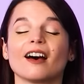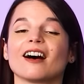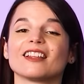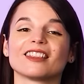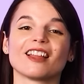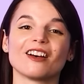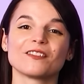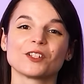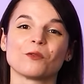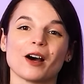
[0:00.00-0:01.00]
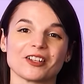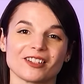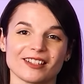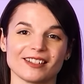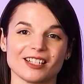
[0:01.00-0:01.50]
I love to watch
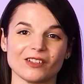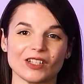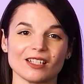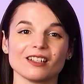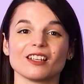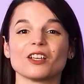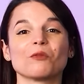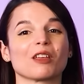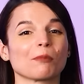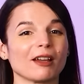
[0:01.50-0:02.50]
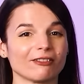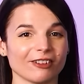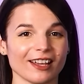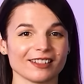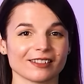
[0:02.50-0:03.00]
this DVD with my
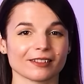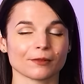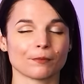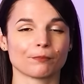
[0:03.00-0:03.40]
friends.